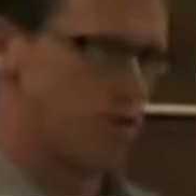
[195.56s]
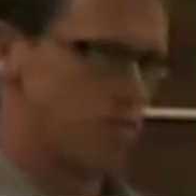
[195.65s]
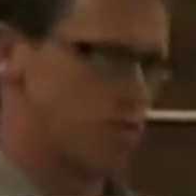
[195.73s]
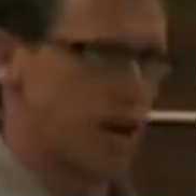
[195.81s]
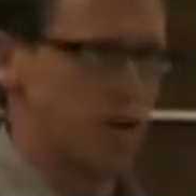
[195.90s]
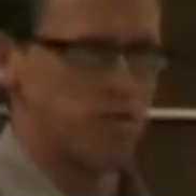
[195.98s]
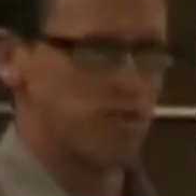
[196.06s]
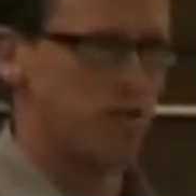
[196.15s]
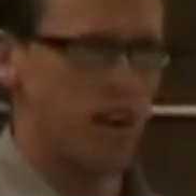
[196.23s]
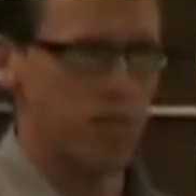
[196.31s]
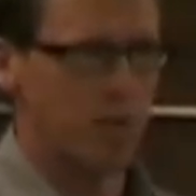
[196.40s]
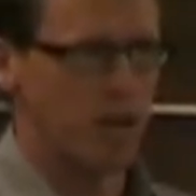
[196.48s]
perhaps
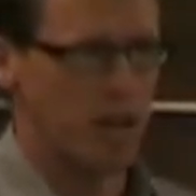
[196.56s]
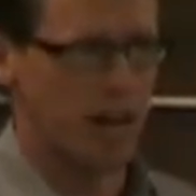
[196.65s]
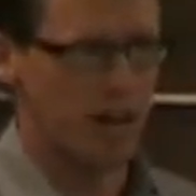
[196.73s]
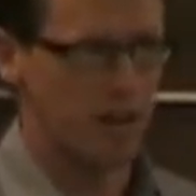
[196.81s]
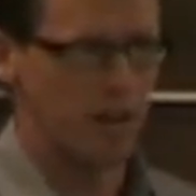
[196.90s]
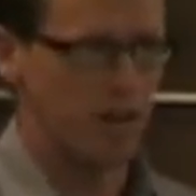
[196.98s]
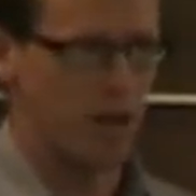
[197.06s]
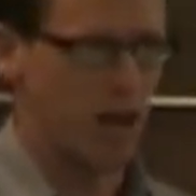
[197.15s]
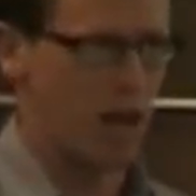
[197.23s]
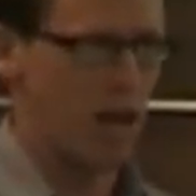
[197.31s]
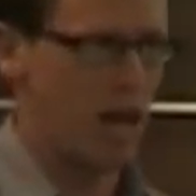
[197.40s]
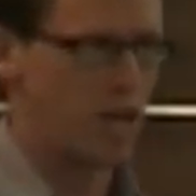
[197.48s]
developing
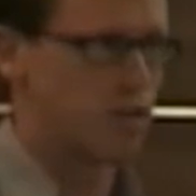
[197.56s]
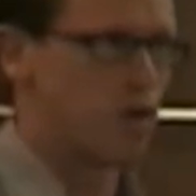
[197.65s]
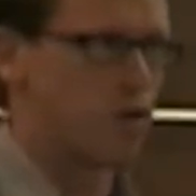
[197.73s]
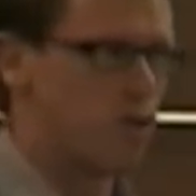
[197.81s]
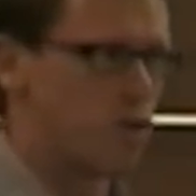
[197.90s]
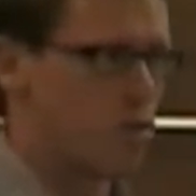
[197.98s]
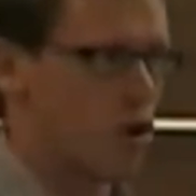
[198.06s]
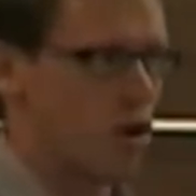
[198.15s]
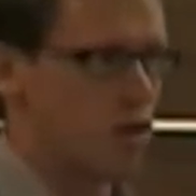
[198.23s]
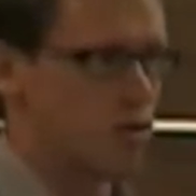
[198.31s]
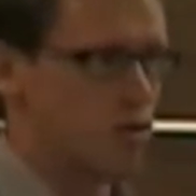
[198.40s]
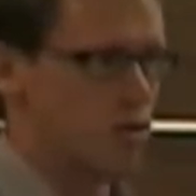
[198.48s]
a software
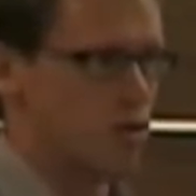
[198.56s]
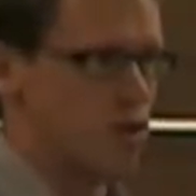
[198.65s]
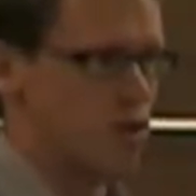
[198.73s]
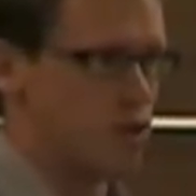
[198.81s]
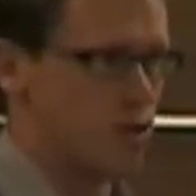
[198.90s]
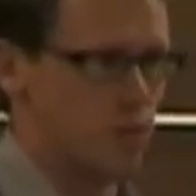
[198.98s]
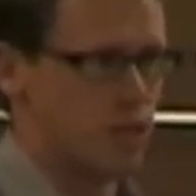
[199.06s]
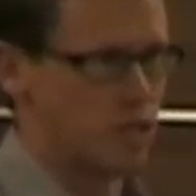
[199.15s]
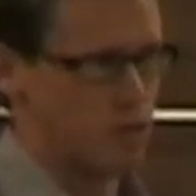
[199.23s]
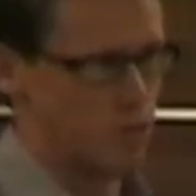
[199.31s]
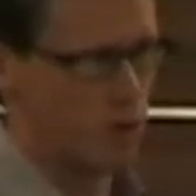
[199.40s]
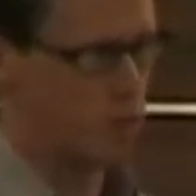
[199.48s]
product or a solution, which
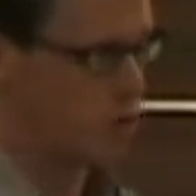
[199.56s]
is what